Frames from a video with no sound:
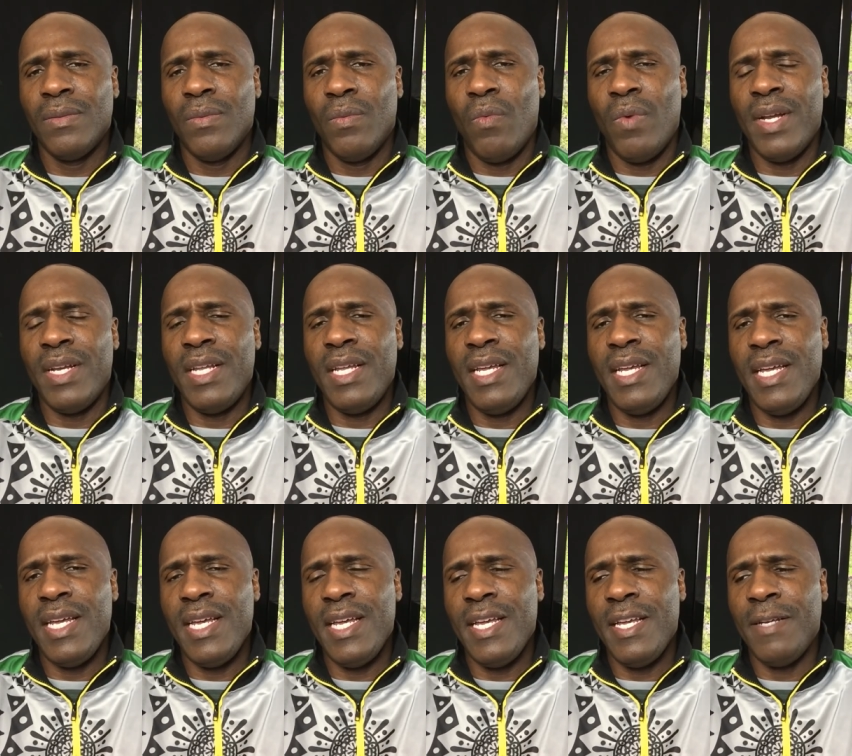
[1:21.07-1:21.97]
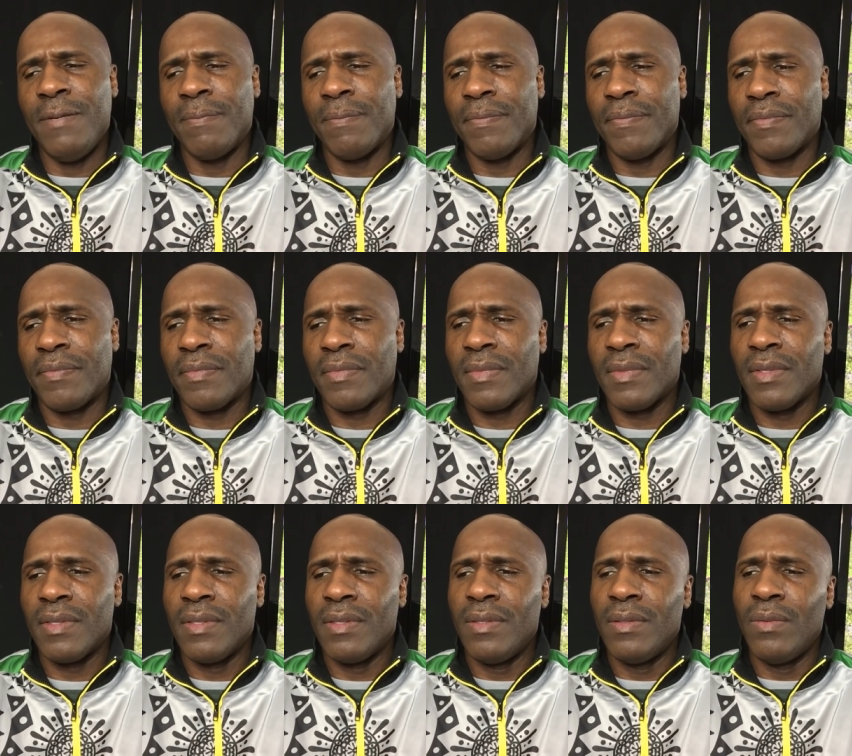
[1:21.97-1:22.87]
when he
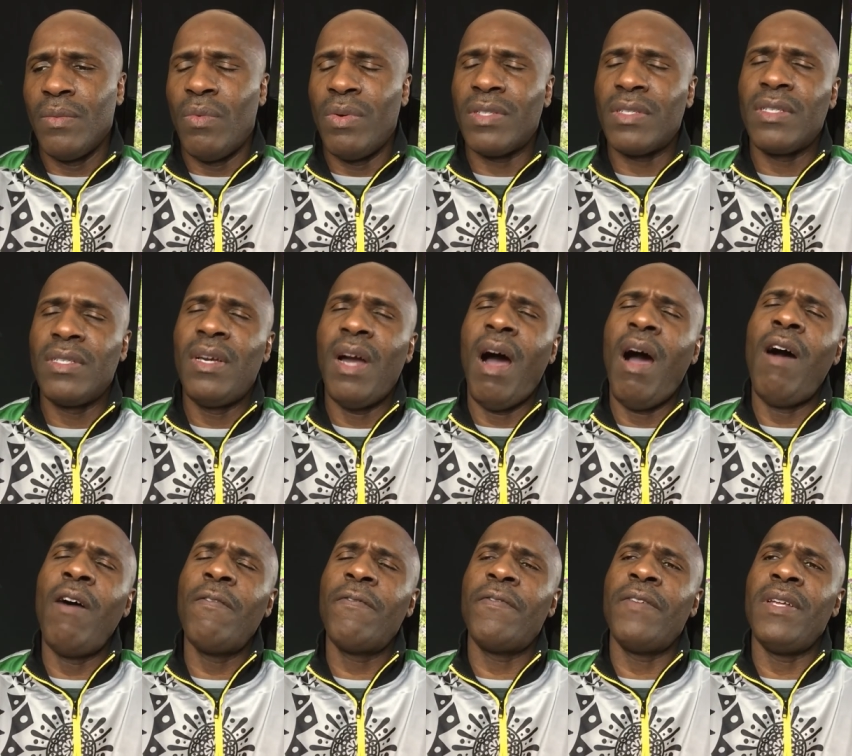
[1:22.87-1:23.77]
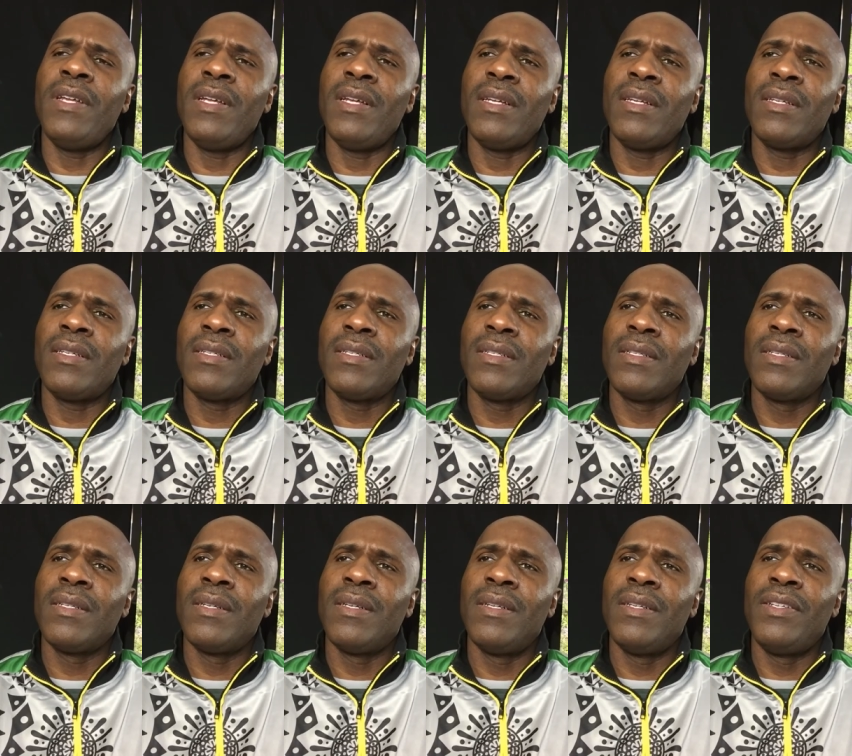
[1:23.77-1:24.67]
was golfing
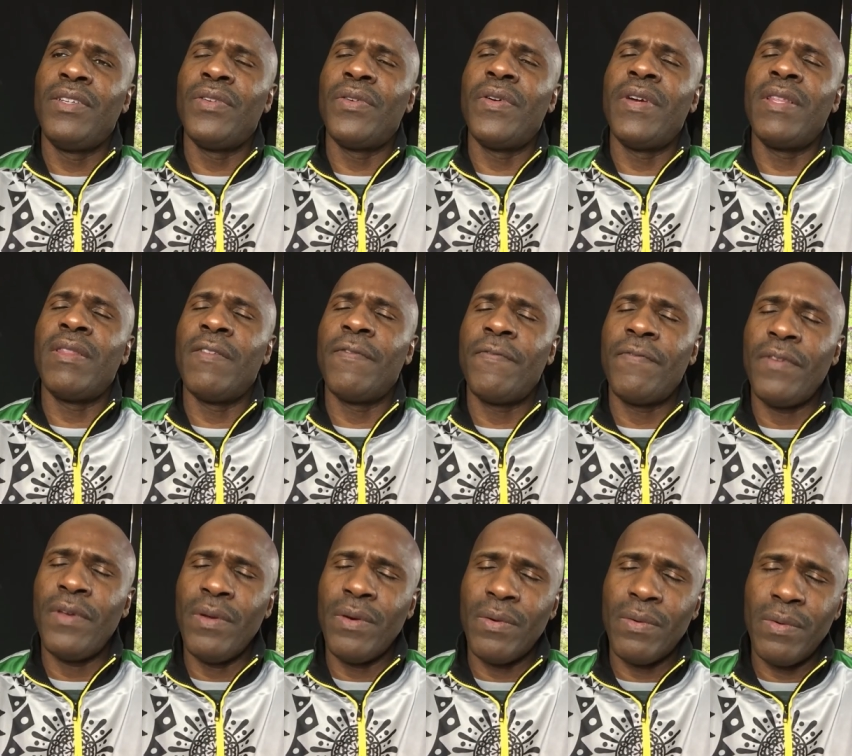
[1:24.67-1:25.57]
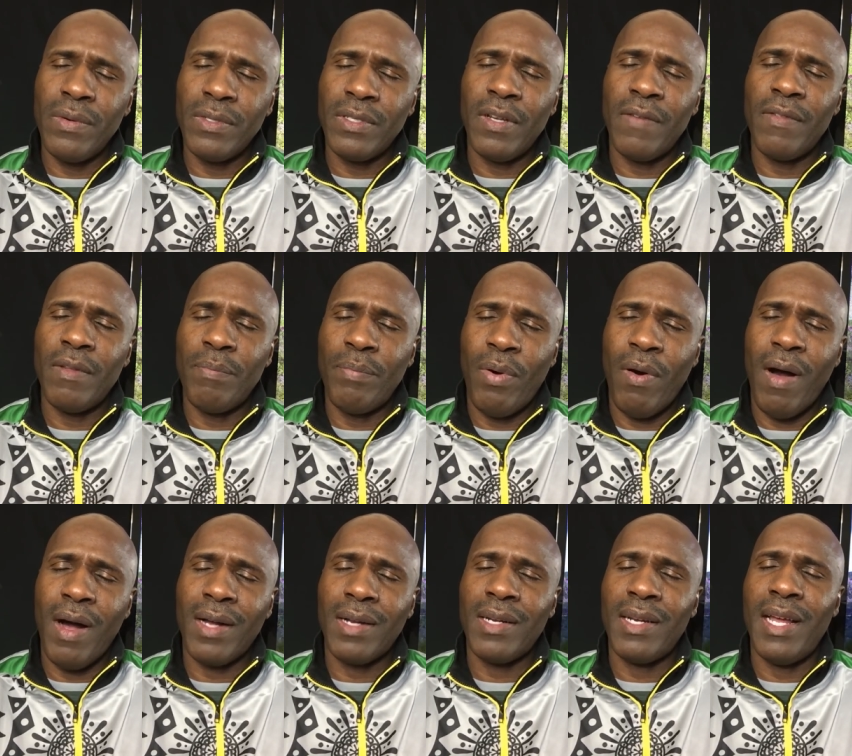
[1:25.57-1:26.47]
during the funerals of the
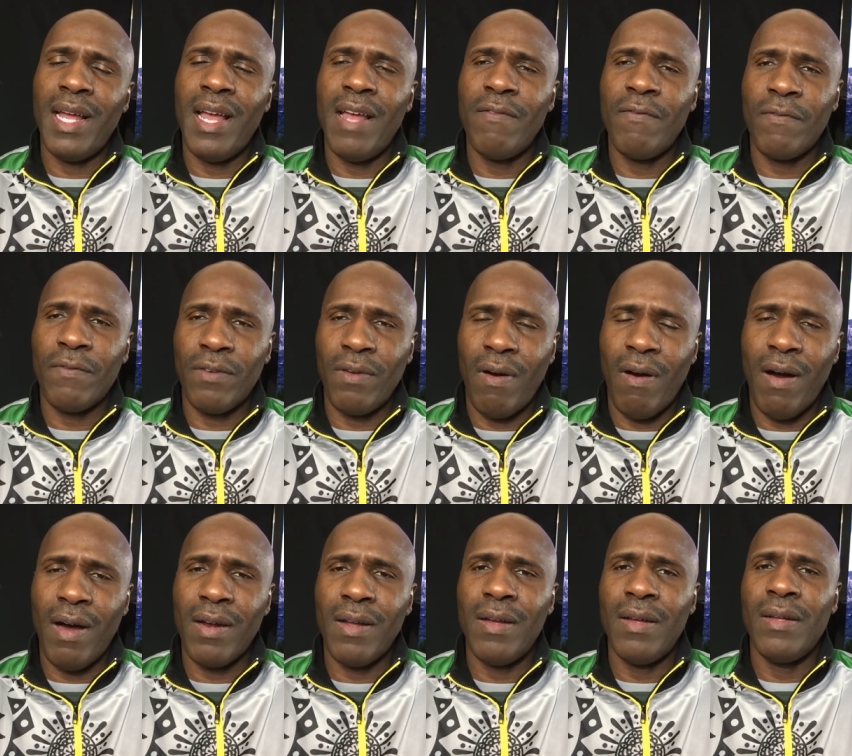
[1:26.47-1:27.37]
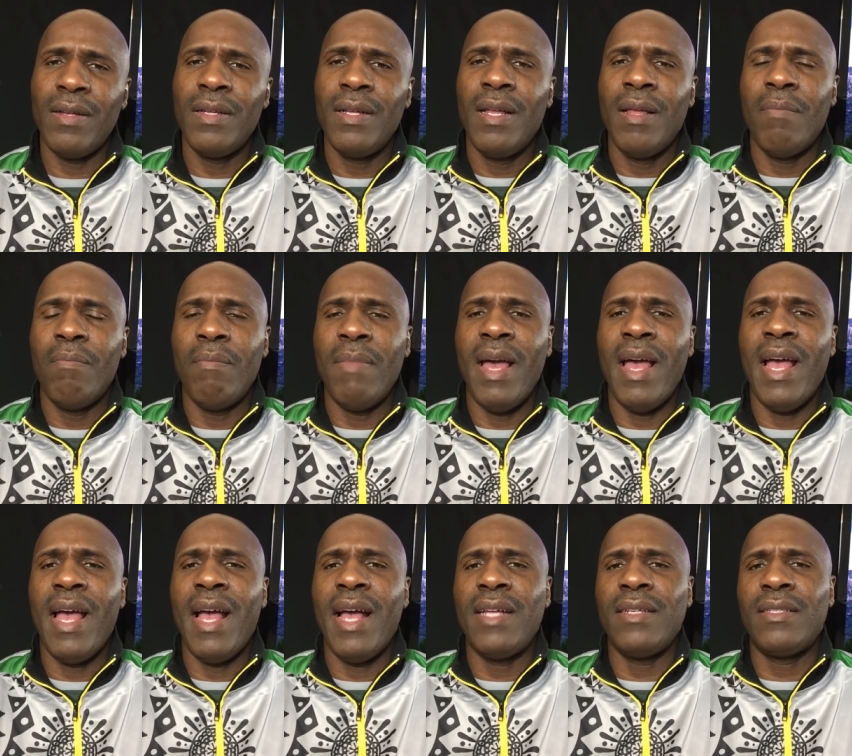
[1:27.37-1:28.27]
Parkland, Florida
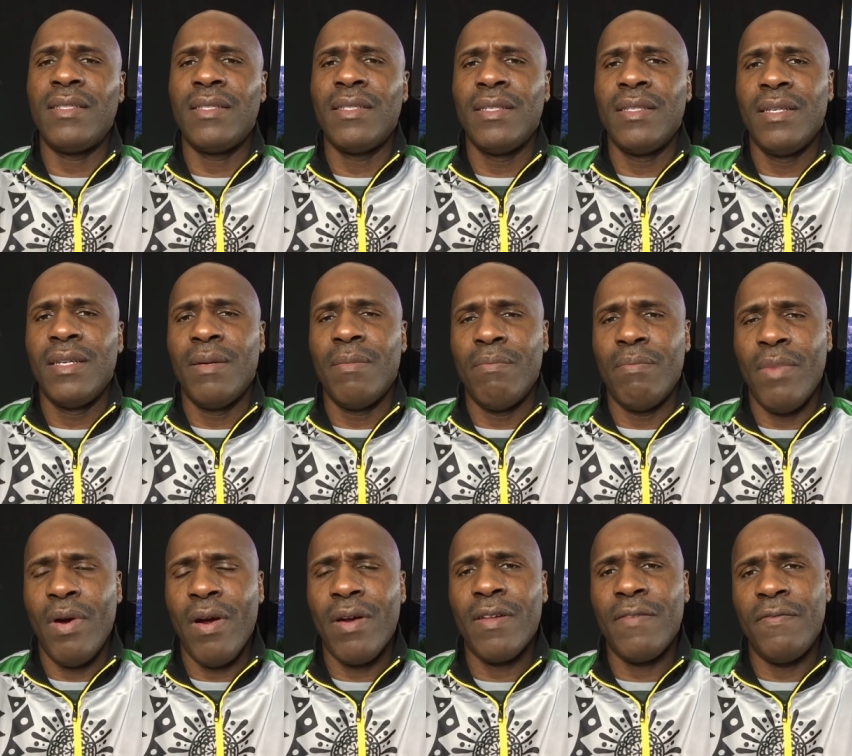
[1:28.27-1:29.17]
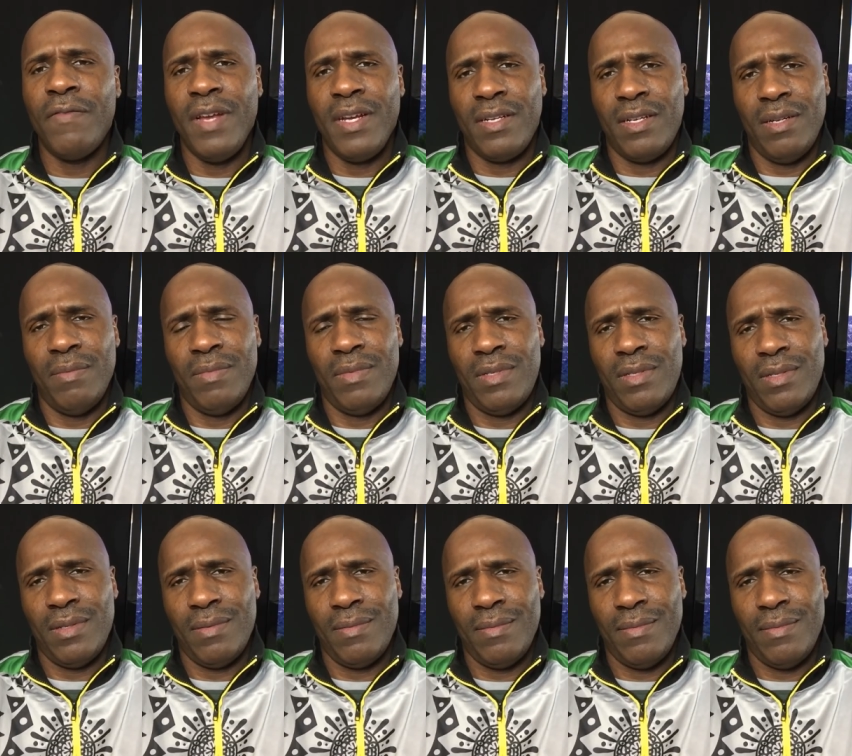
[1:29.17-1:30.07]
mass murder victims.